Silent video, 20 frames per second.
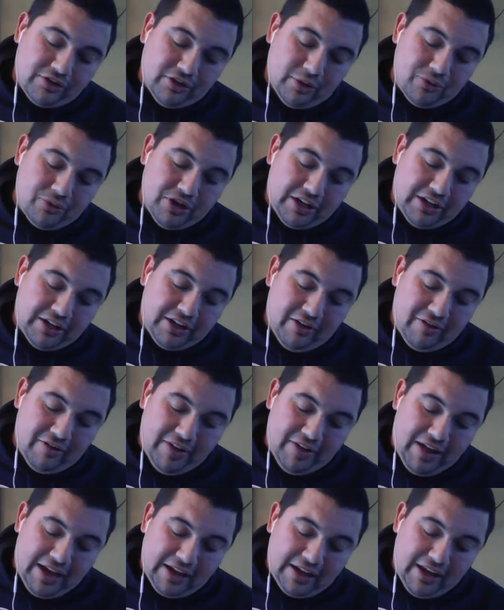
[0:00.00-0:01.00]
subject of
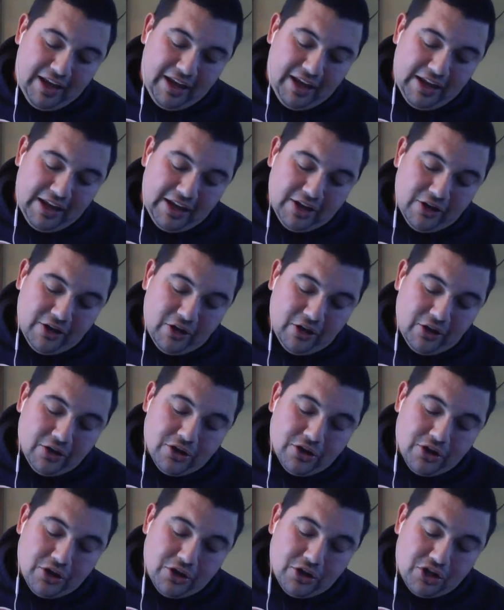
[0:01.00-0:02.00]
that. Okay.
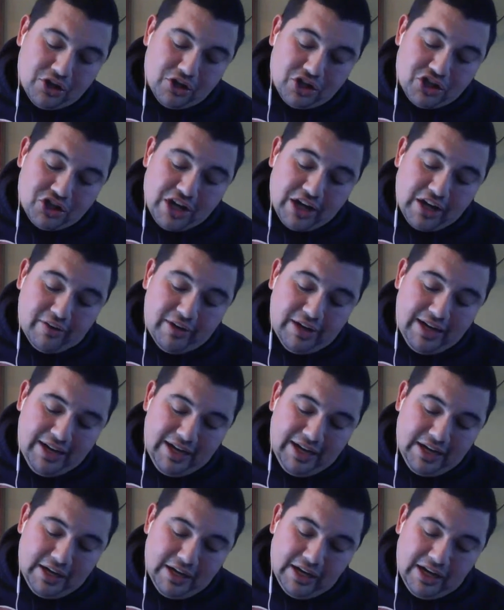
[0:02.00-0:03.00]

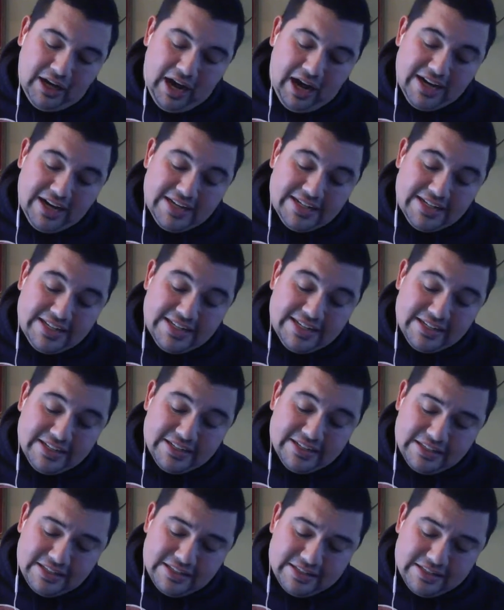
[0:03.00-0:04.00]
Sharing
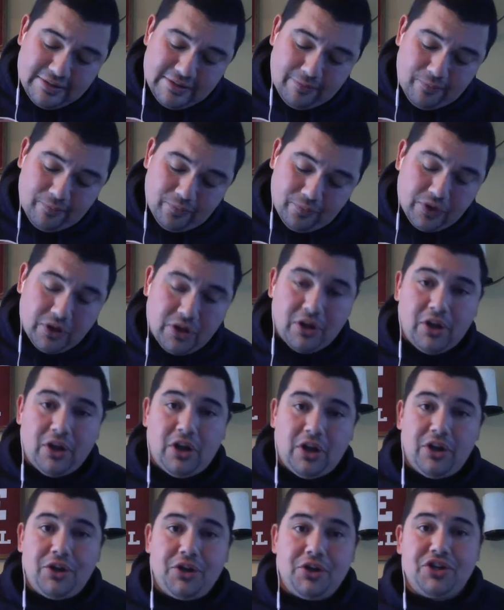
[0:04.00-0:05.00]
ideas,
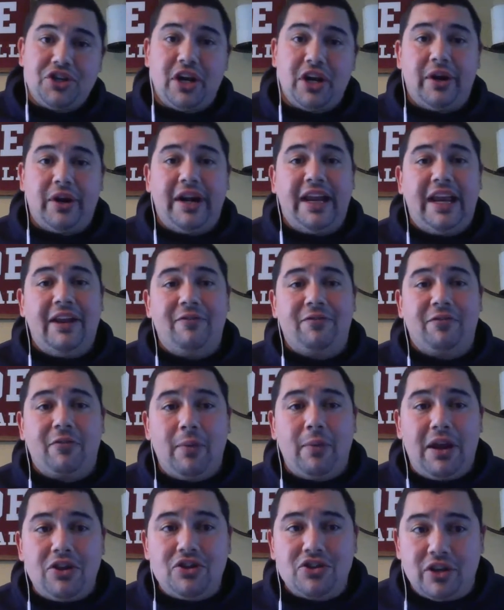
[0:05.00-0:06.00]
sharing
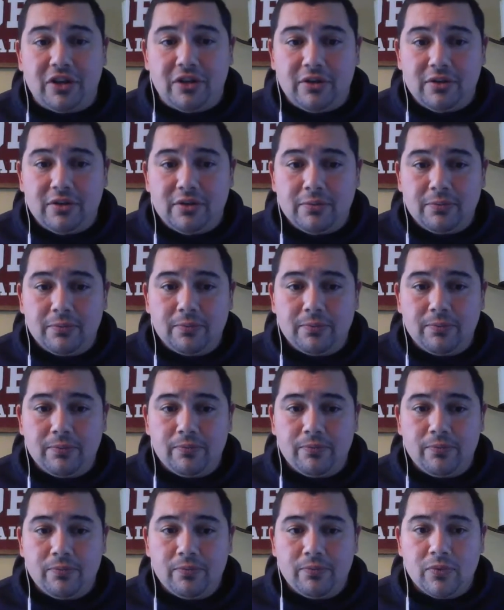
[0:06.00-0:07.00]
information.
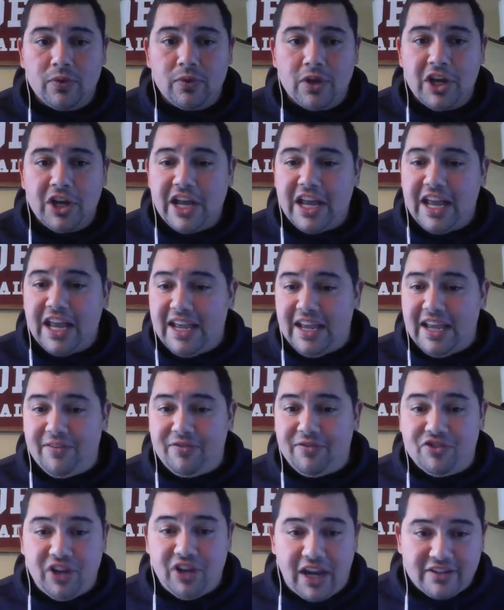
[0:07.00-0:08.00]

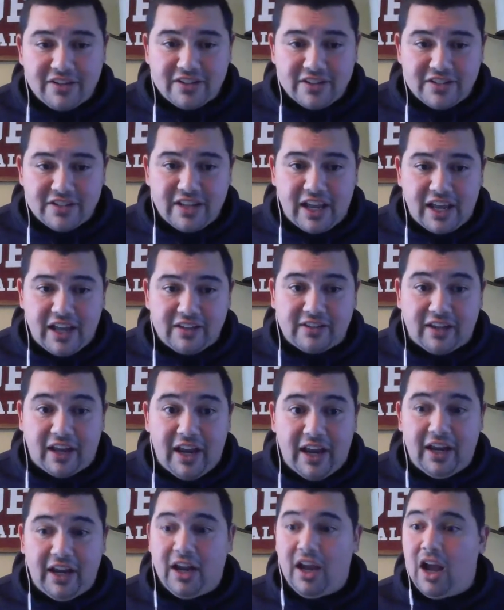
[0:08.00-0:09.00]
If Jason says,
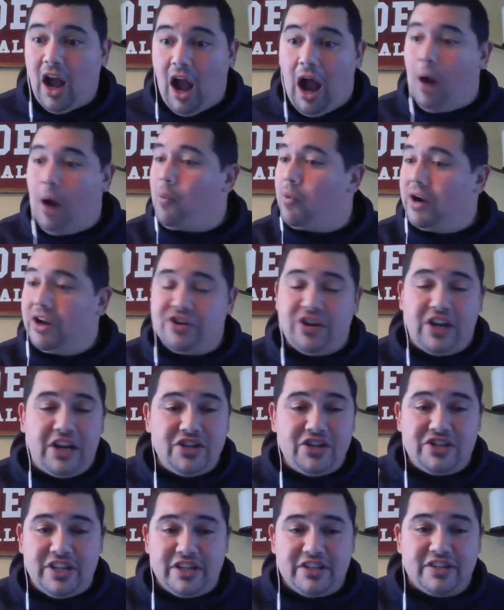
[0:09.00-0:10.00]
hey, I want to
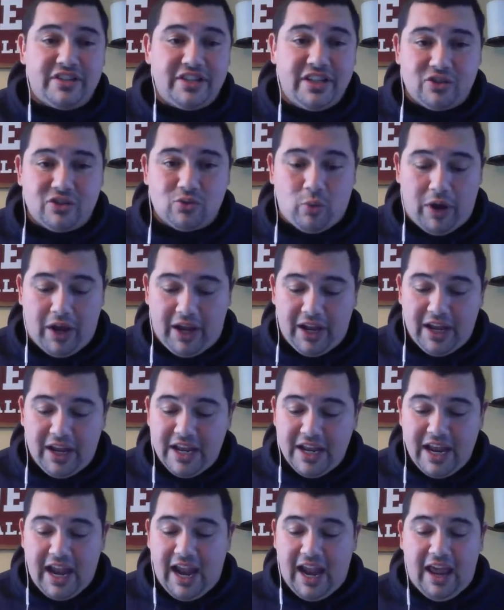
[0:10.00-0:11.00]
change this way,
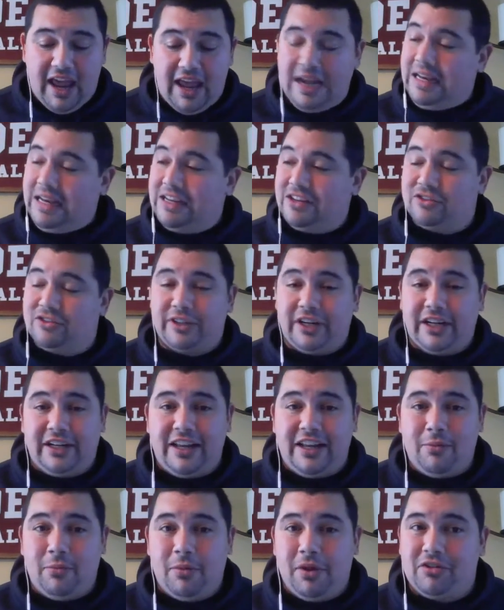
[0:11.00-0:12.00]
and his 3
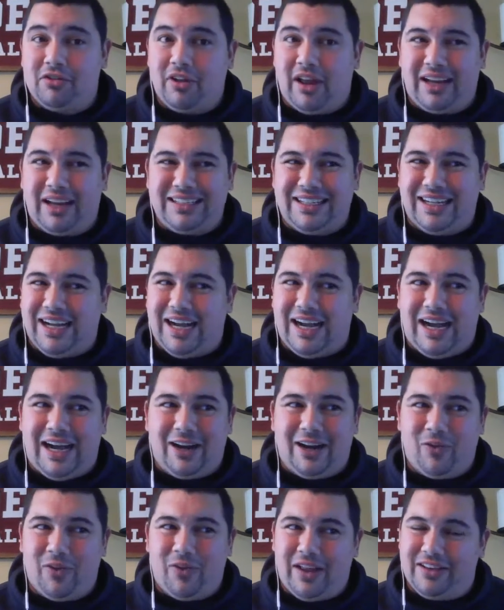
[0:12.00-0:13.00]
teammates are like,
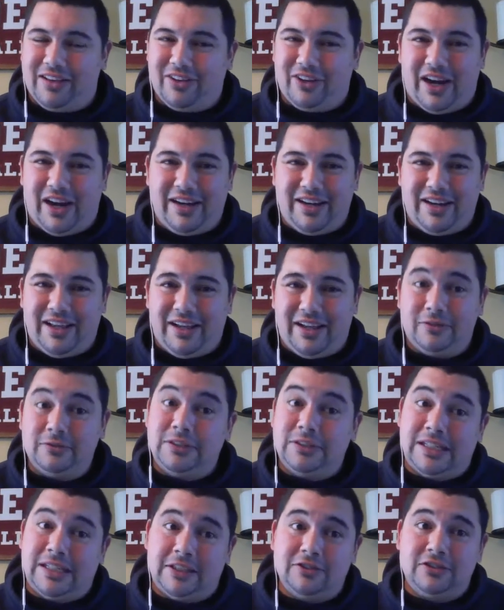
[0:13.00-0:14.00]
I don't think that's a good idea.
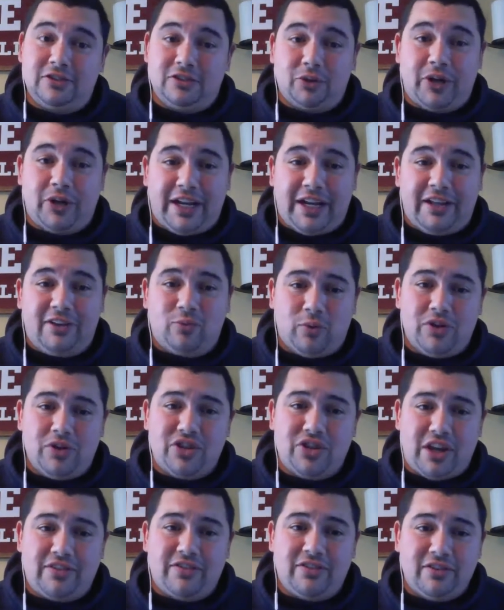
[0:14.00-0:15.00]
Well, it's 3 against
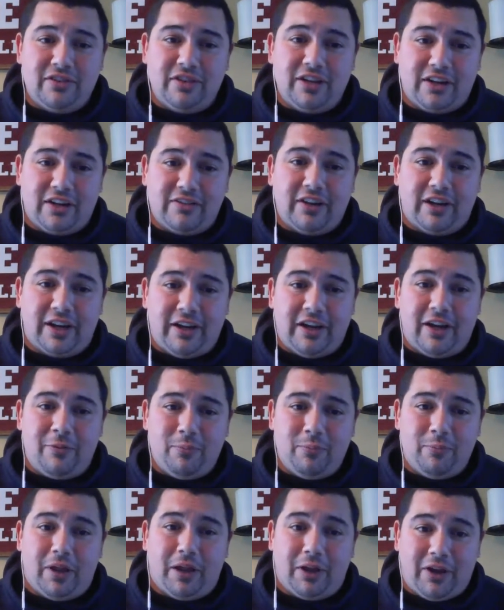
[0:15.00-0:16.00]
1, Jason. You got to suck it
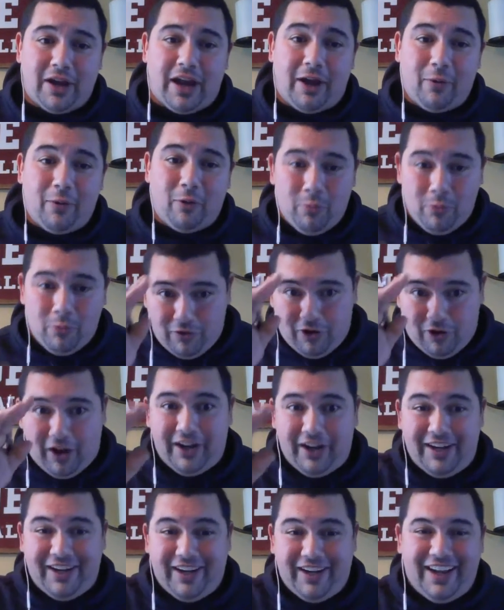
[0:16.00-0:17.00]
up. Like, okay, we'll move
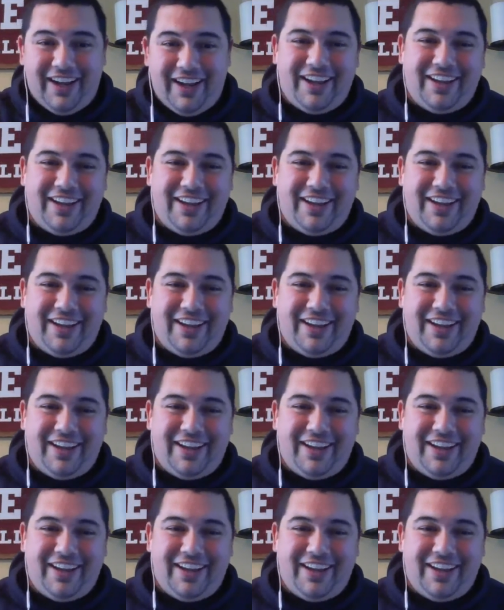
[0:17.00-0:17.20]
on.